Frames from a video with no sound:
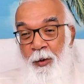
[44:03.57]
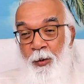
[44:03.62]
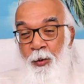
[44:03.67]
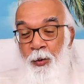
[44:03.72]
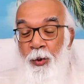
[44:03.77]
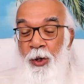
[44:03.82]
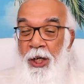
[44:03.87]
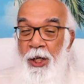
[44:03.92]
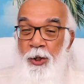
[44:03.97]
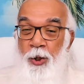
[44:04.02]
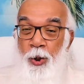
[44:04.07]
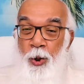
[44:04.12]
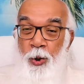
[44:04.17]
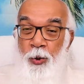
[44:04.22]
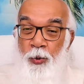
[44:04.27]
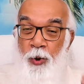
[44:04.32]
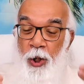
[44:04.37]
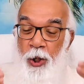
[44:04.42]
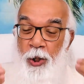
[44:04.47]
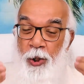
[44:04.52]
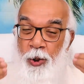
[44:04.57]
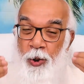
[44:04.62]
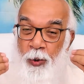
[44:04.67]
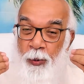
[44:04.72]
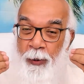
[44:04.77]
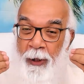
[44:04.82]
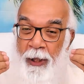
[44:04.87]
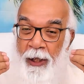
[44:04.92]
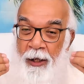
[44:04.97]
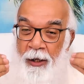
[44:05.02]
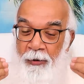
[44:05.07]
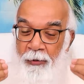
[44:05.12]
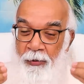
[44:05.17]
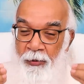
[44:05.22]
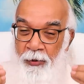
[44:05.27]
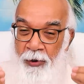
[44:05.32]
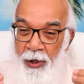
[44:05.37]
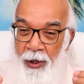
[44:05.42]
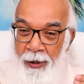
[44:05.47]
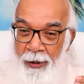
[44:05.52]
We don't want to be
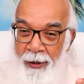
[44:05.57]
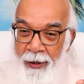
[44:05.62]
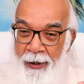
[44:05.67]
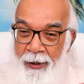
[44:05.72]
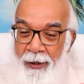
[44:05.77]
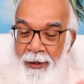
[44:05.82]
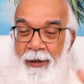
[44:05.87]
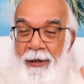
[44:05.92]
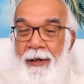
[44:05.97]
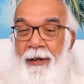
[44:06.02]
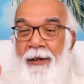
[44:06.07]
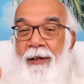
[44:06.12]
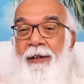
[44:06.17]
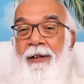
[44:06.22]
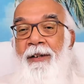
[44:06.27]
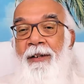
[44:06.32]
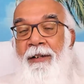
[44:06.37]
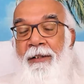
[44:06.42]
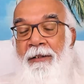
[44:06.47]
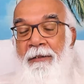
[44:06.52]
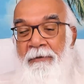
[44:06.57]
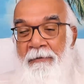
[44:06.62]
aware